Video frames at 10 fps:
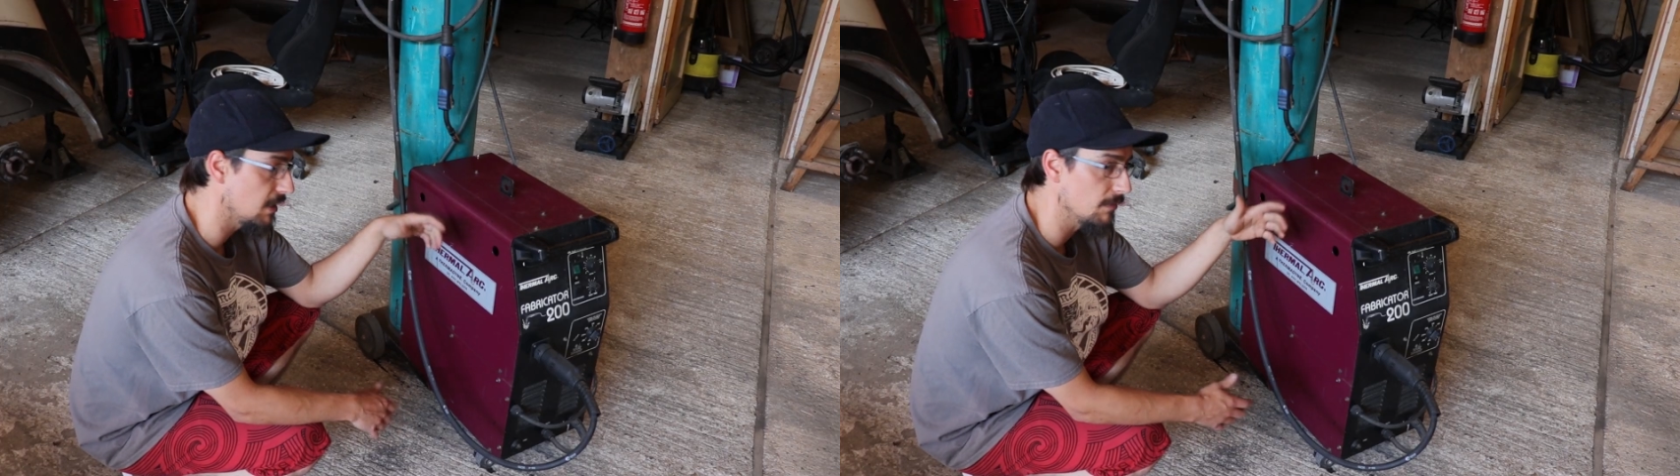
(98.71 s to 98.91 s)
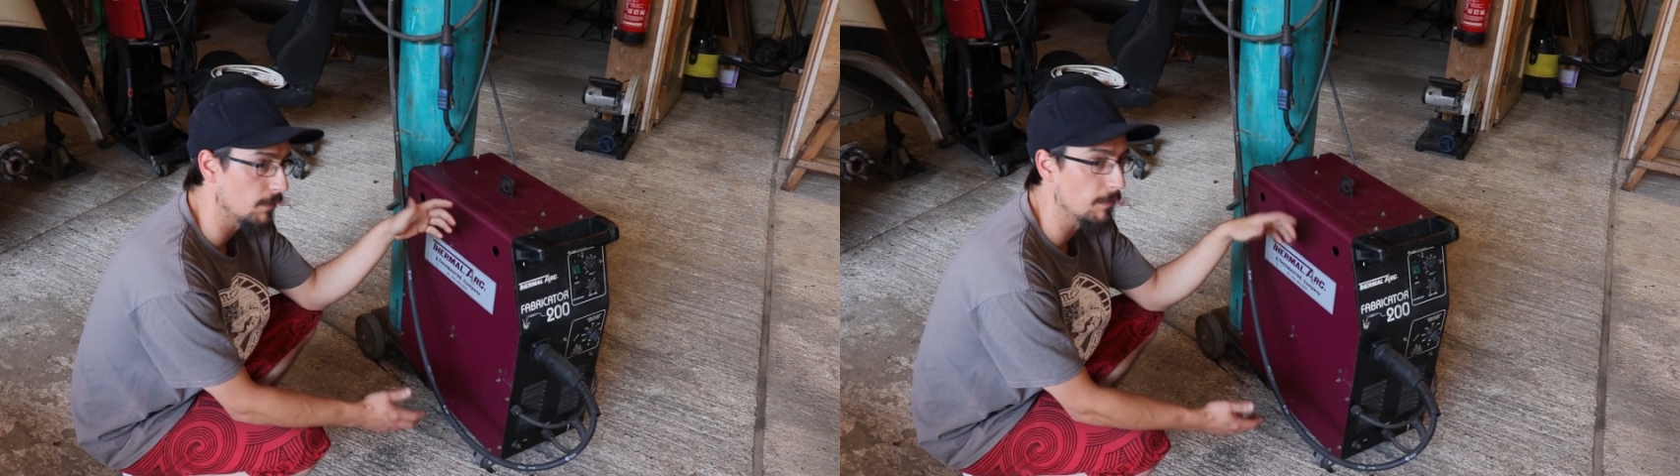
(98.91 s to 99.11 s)

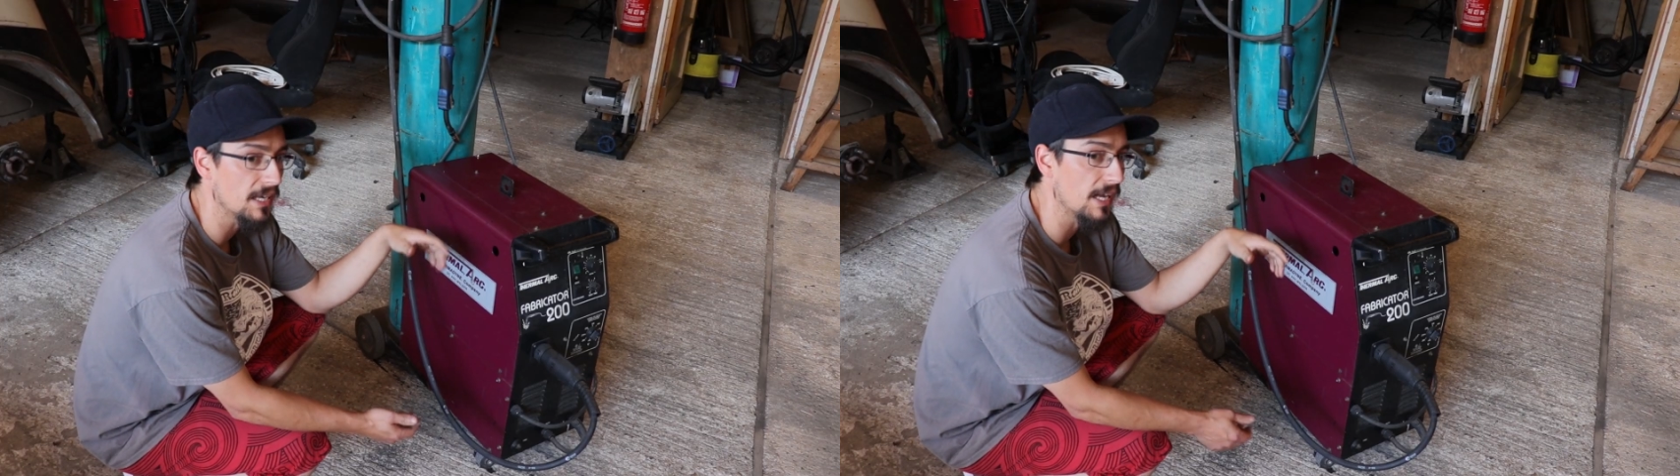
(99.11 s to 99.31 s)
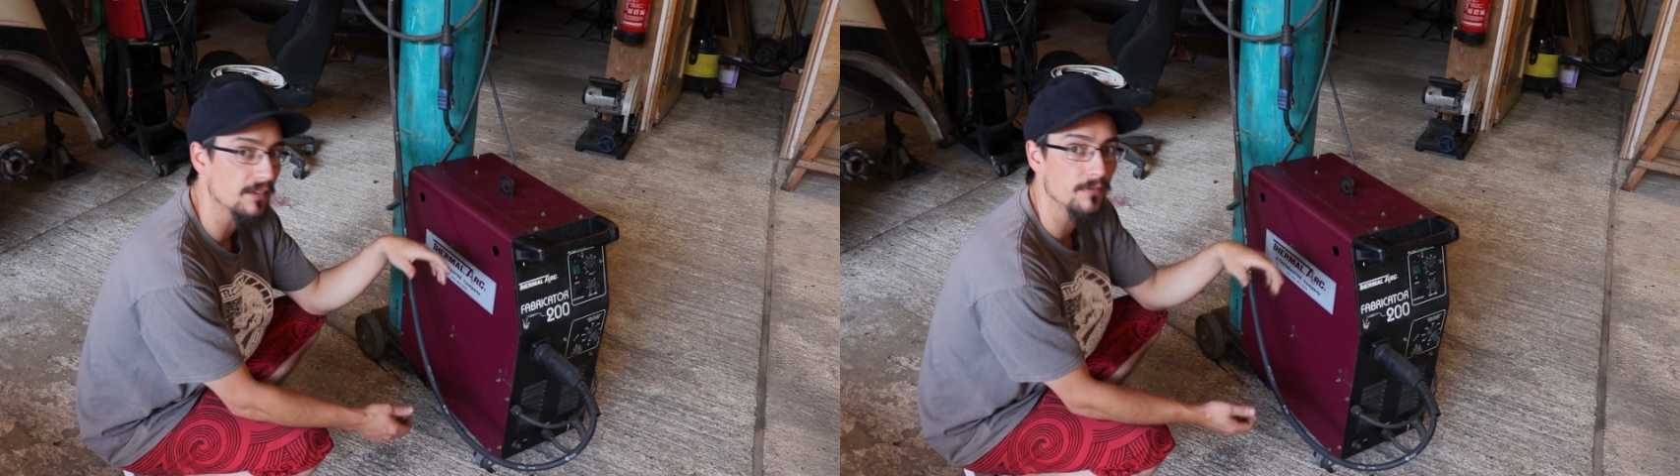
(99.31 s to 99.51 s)
He probably
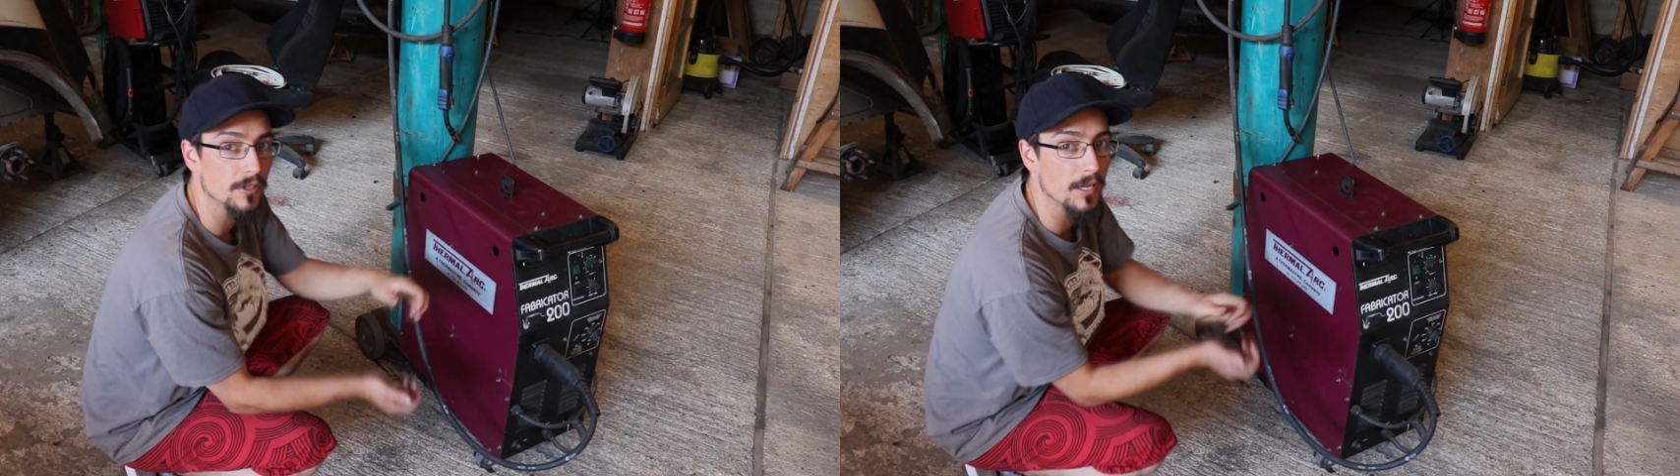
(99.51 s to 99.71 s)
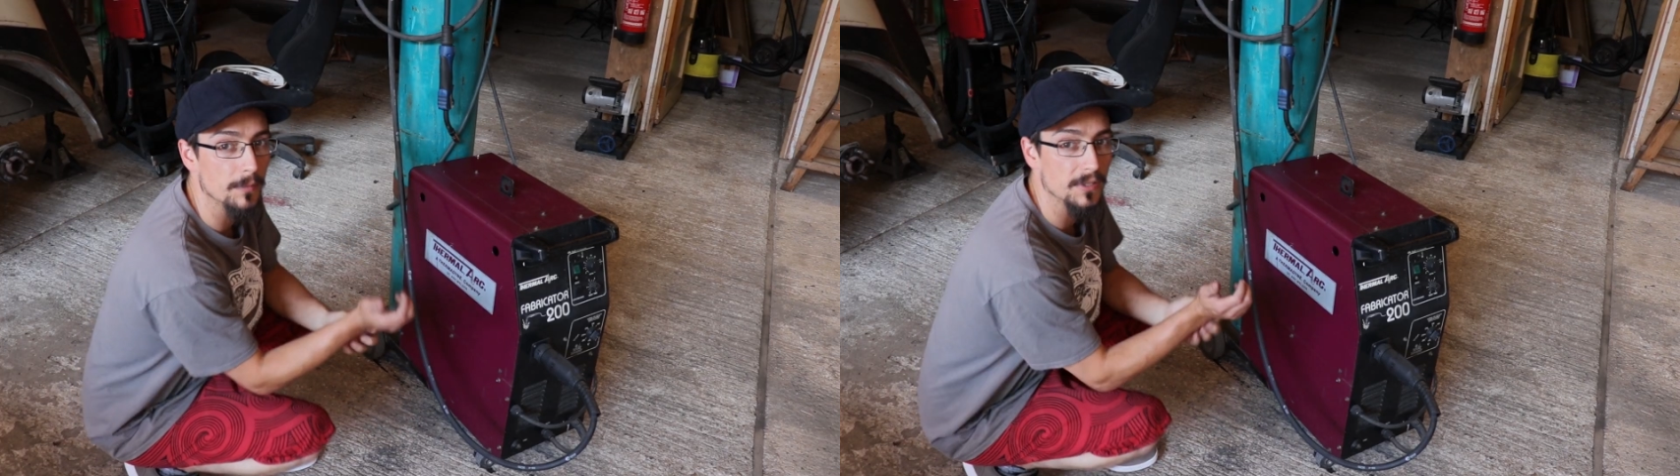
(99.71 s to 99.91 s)
had it for
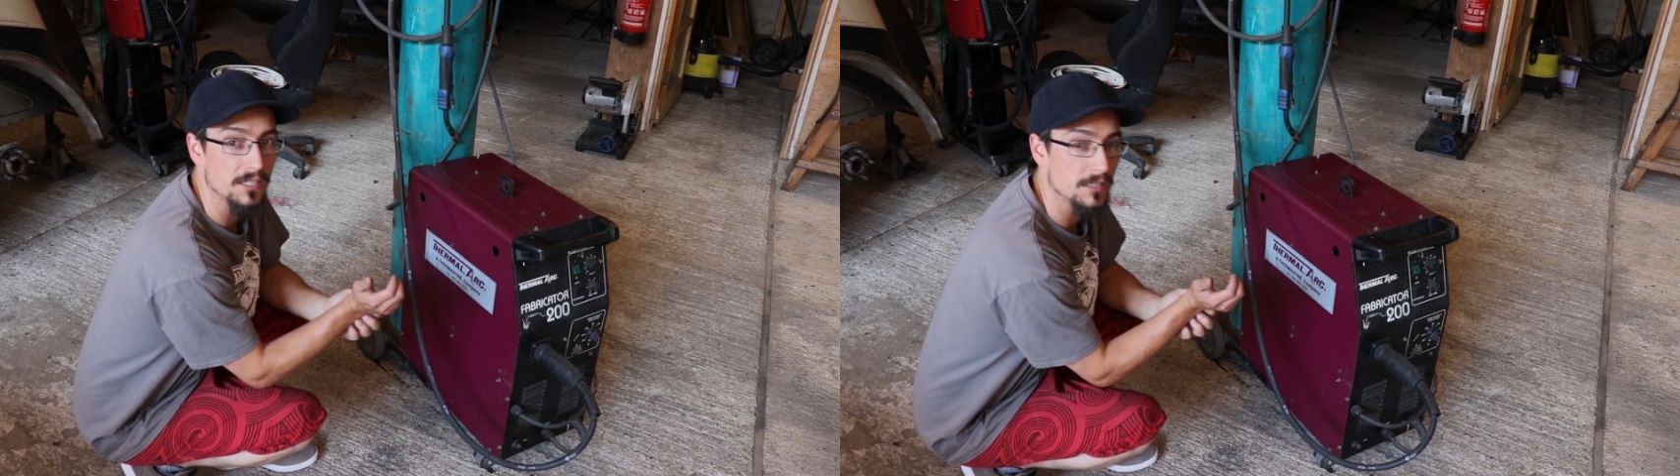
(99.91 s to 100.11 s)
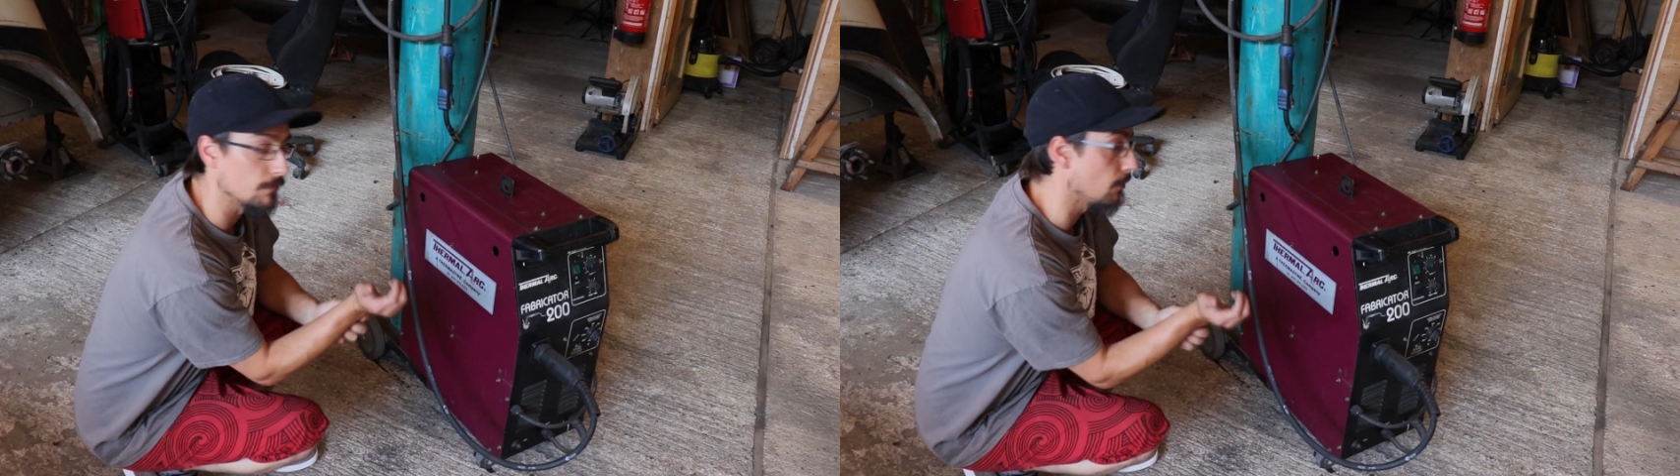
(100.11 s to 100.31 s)
a couple of
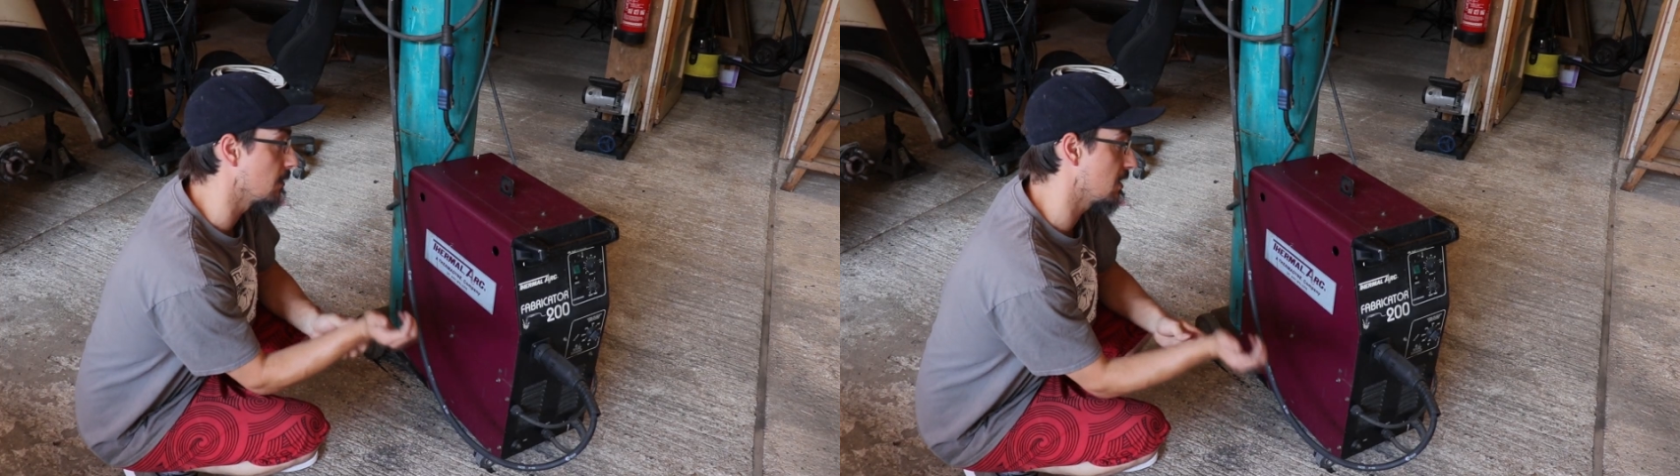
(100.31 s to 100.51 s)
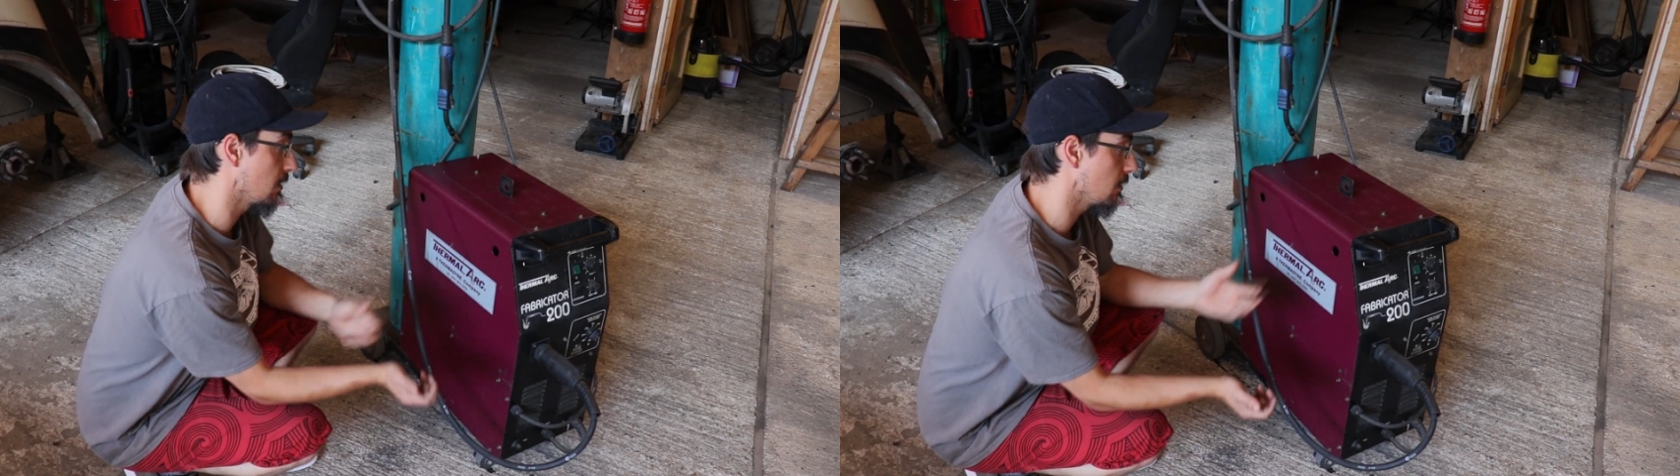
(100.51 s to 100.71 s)
years before
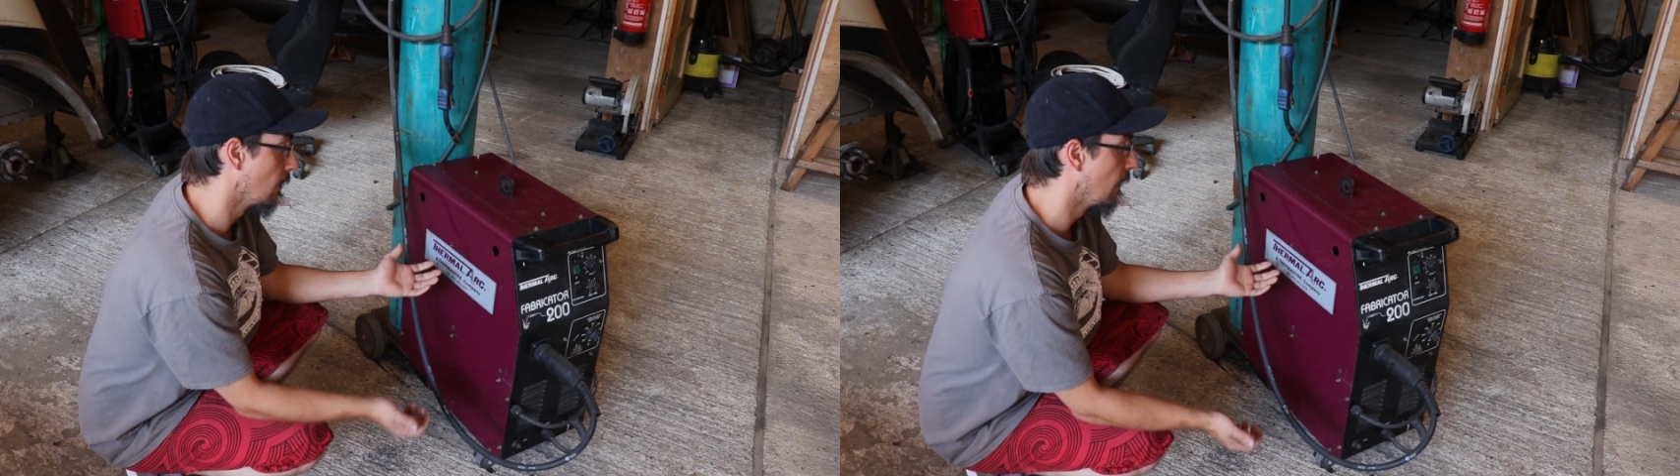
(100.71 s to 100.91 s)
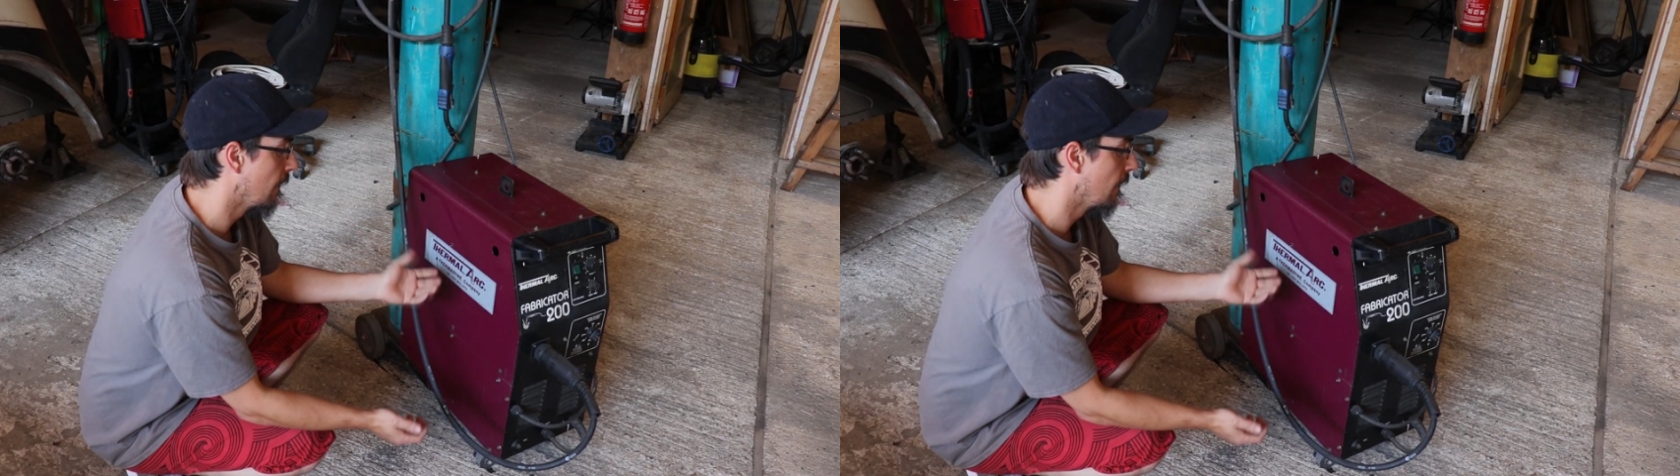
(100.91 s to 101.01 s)
me, so